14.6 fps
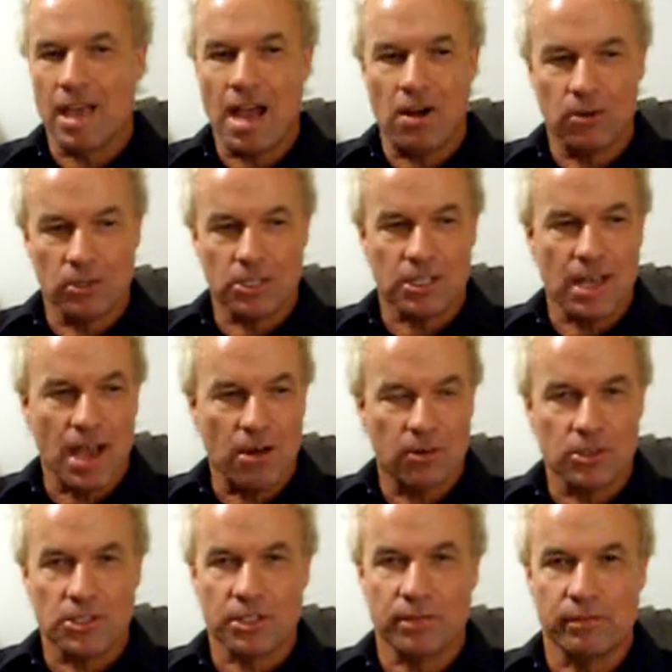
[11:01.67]
and hours and
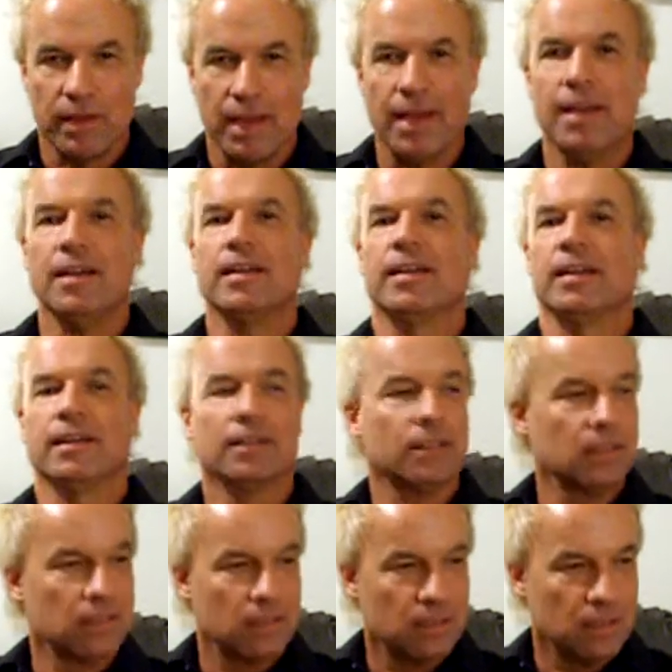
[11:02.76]
hours of editing
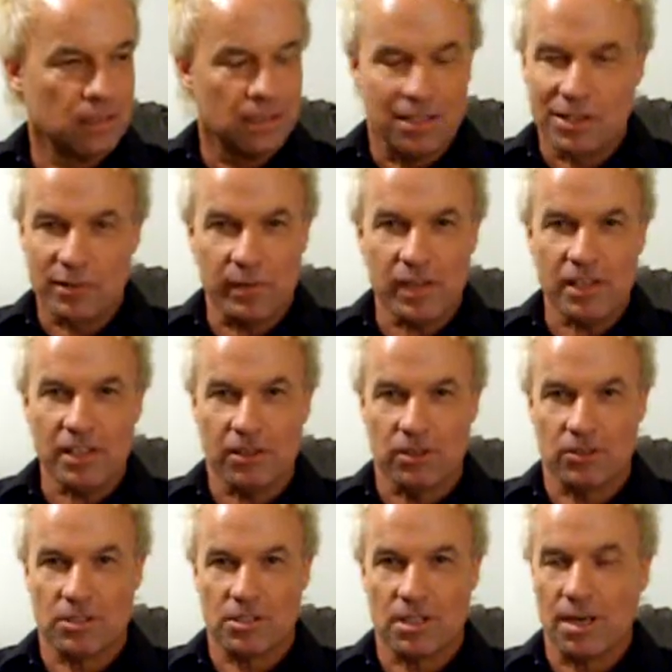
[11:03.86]
his
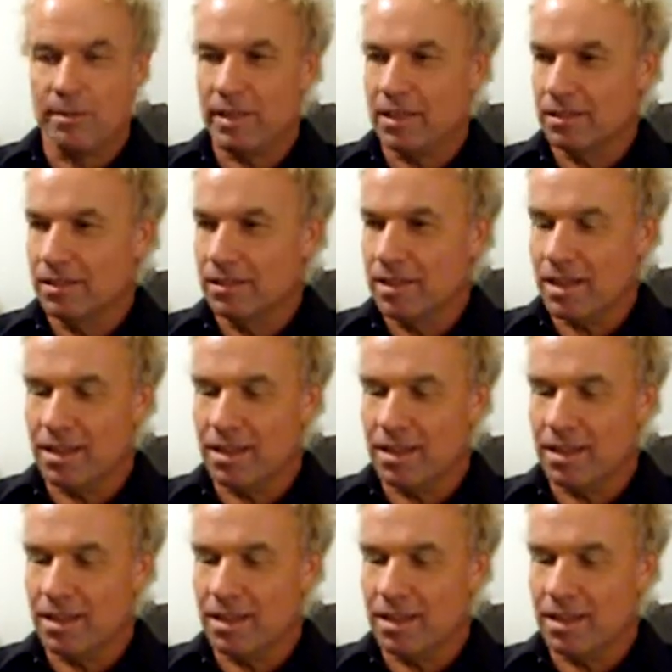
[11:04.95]
videos. I mean,